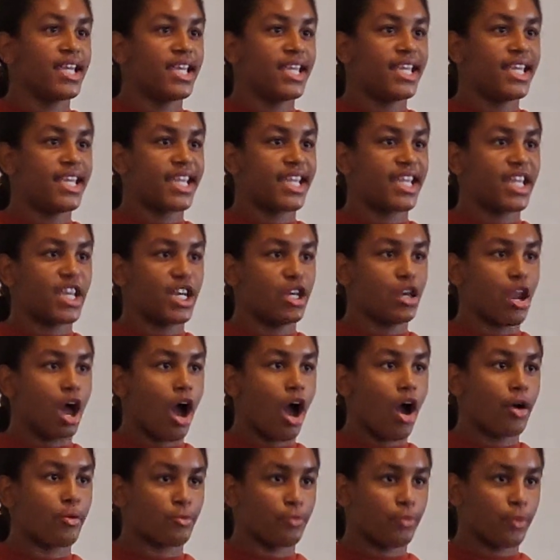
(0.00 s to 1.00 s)
He
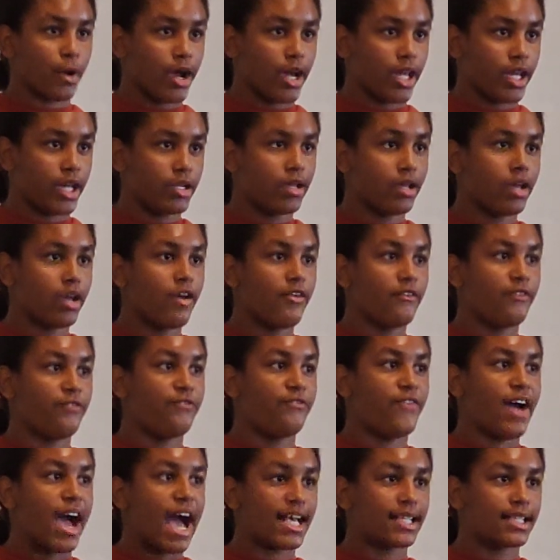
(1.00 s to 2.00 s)
cannot run
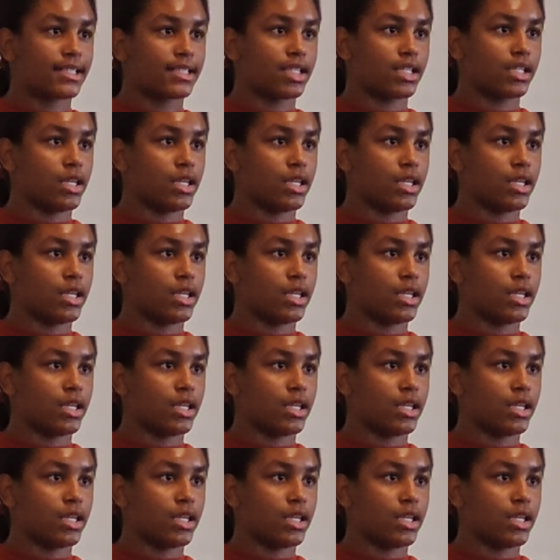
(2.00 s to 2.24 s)
fast